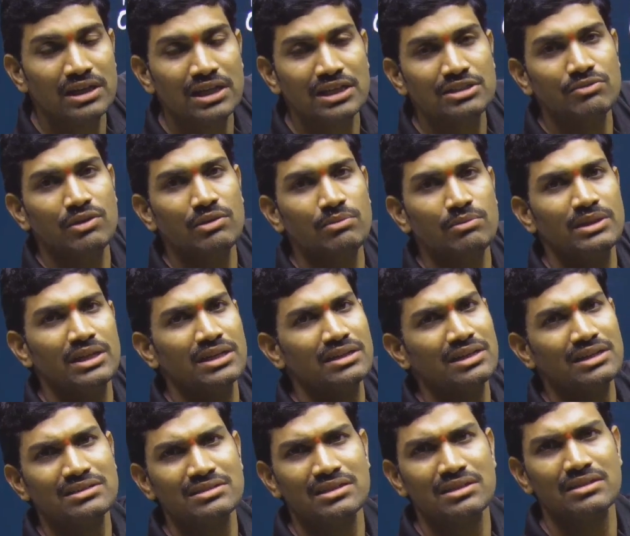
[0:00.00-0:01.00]
H will be there,
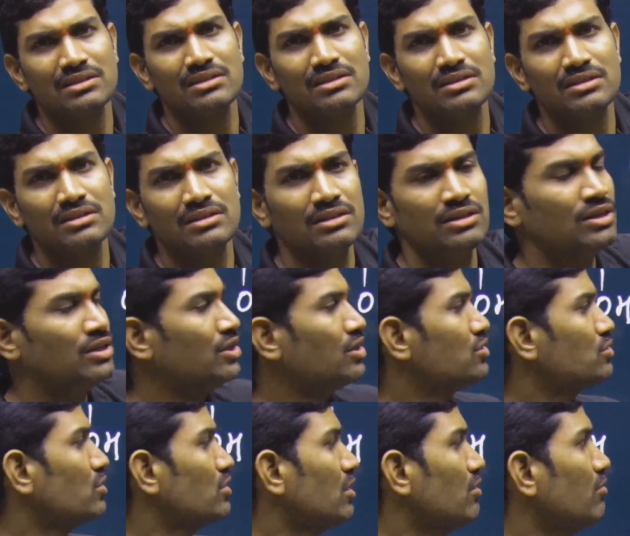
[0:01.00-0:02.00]
that's it.
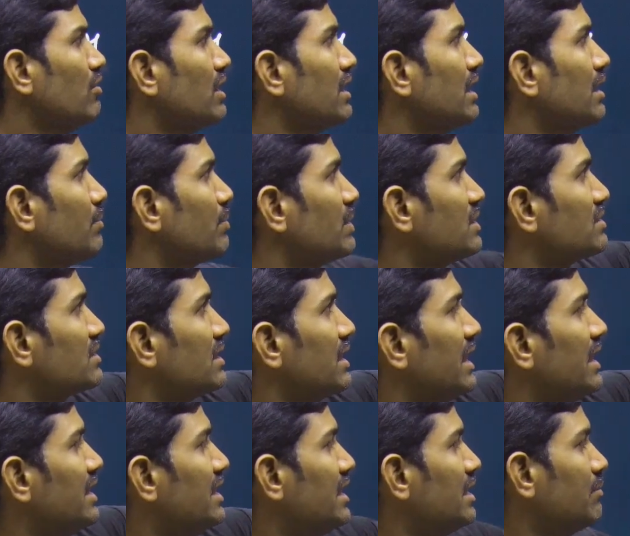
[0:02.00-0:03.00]
So now what happens?
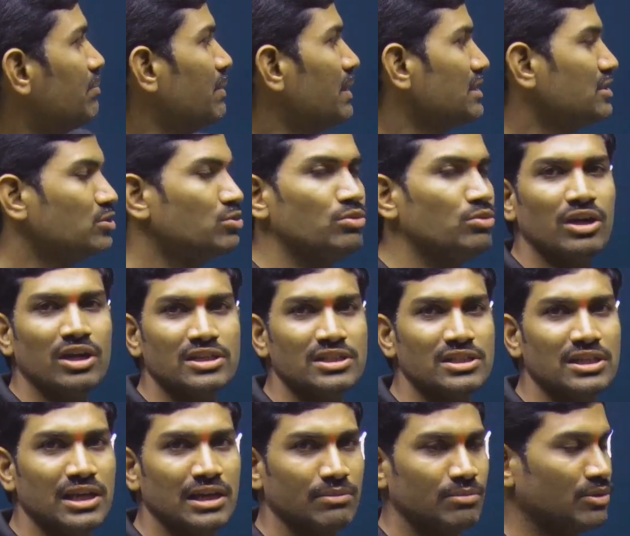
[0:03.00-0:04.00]
Adenine plus
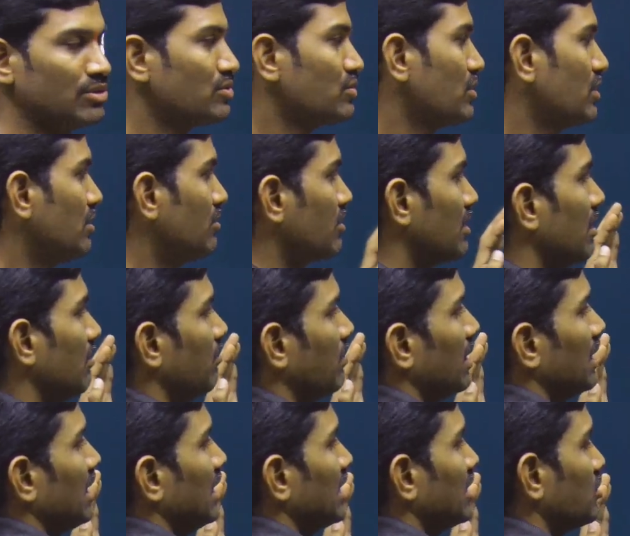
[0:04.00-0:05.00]
2-deoxyribose. Now
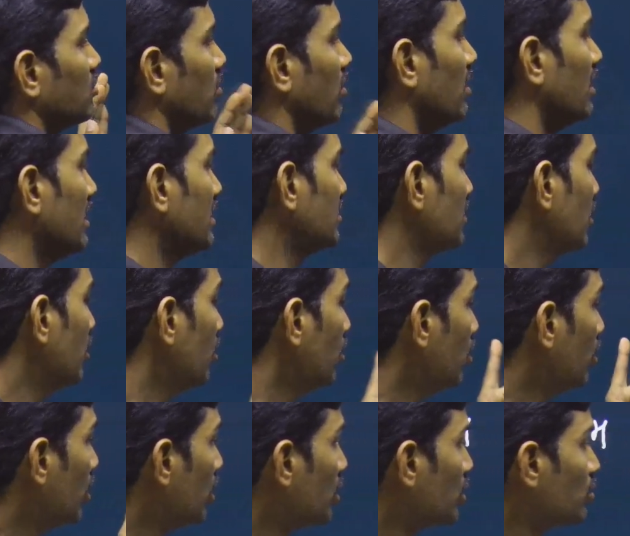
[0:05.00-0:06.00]
combined it is called as
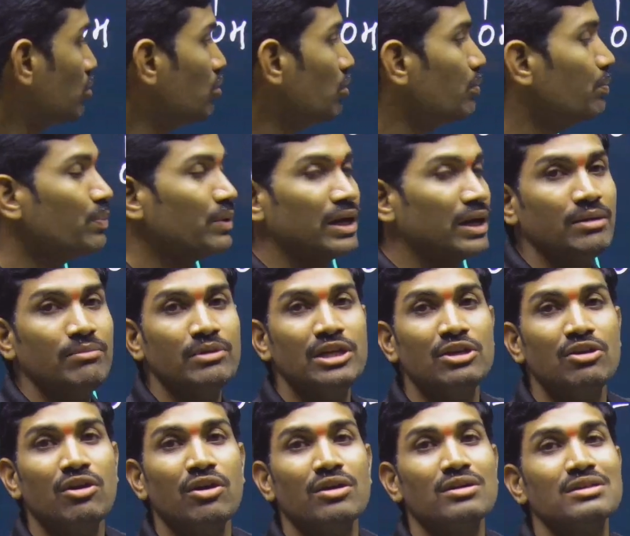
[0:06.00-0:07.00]

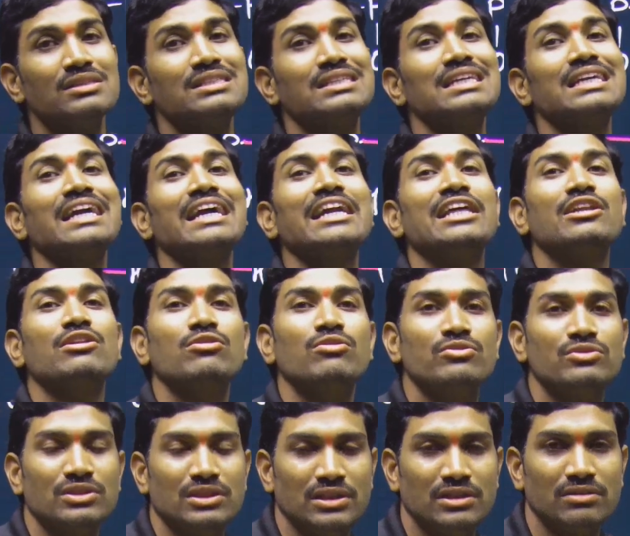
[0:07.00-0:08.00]

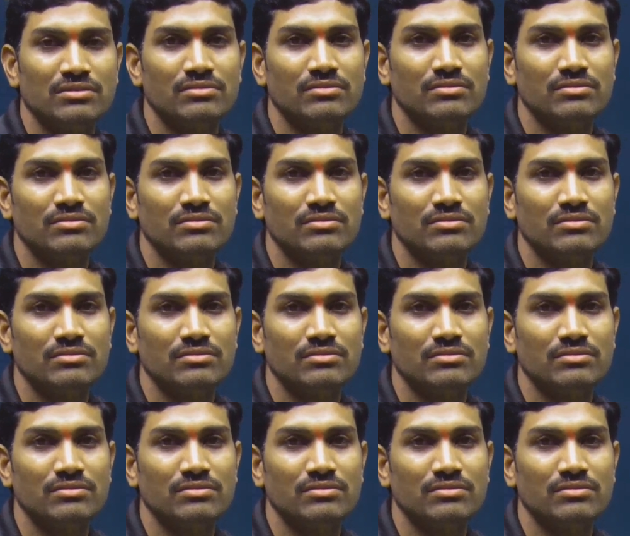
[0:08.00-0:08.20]
2'-deoxyadenosine